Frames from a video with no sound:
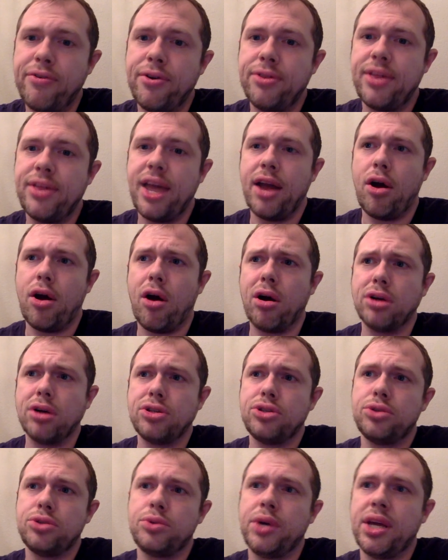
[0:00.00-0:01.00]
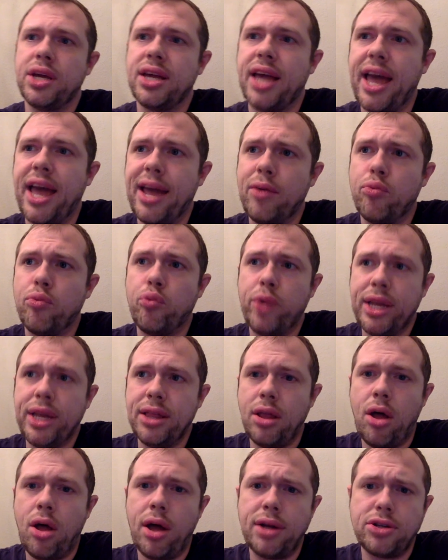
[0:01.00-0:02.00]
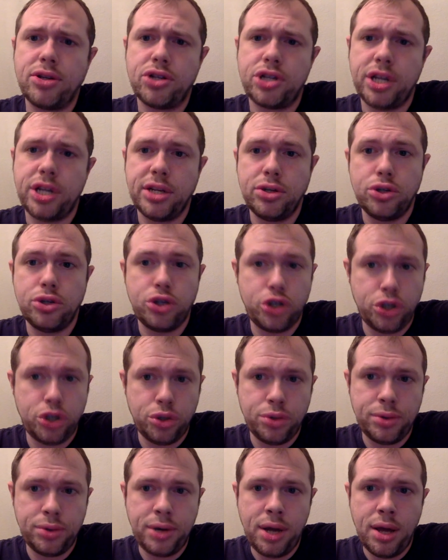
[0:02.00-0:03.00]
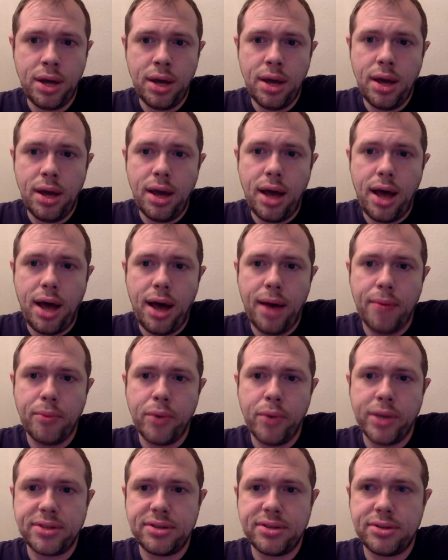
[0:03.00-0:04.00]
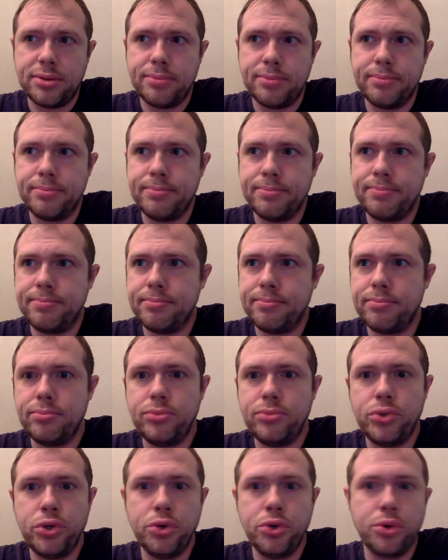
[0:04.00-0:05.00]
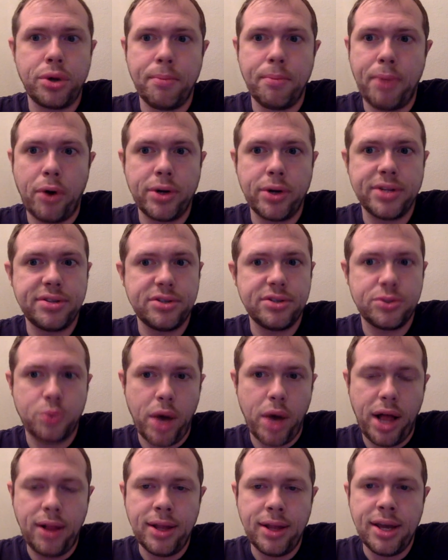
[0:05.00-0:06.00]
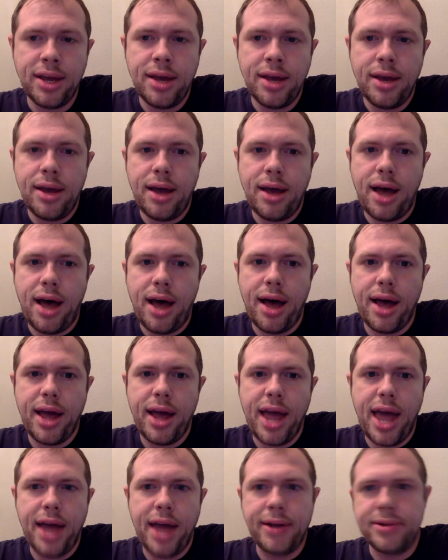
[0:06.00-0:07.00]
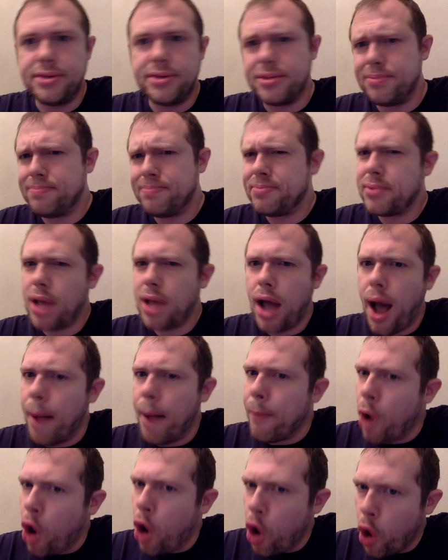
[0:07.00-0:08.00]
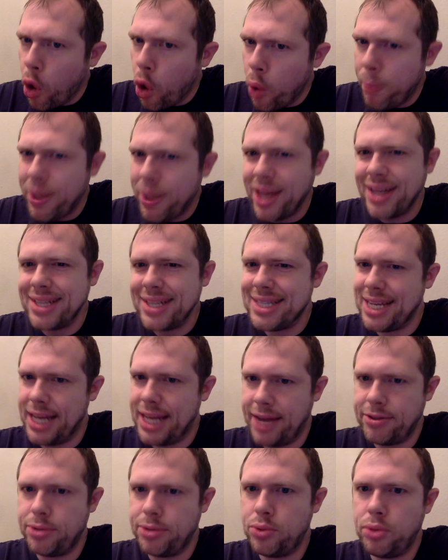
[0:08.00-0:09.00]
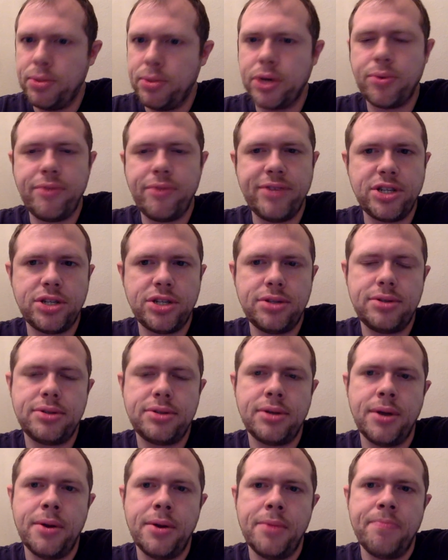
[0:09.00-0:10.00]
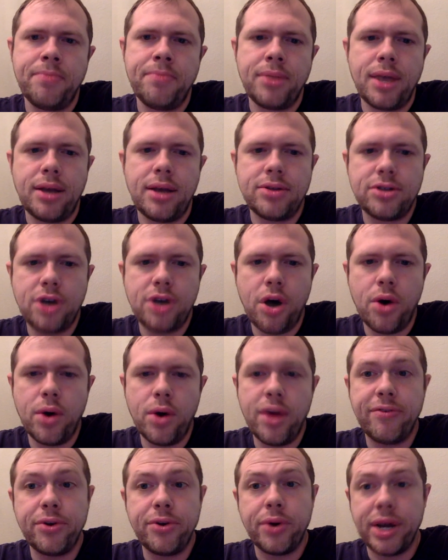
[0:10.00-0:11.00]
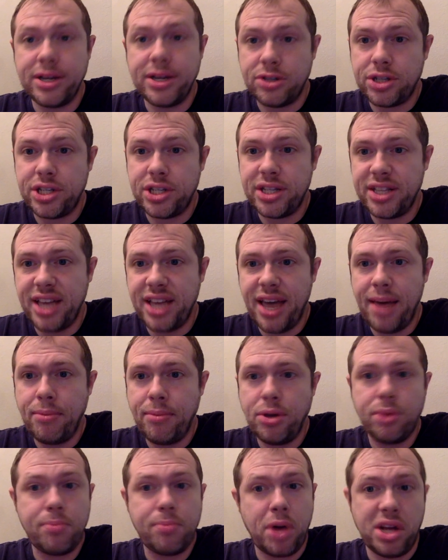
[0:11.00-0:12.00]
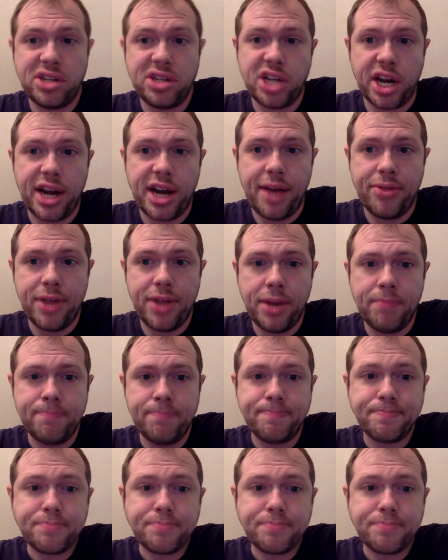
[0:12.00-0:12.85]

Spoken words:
they are doing a relaunch in June with some new components as well. And I'm hoping they'll have some rulebook revisions. So if you're interested in the game, you can probably check it out then.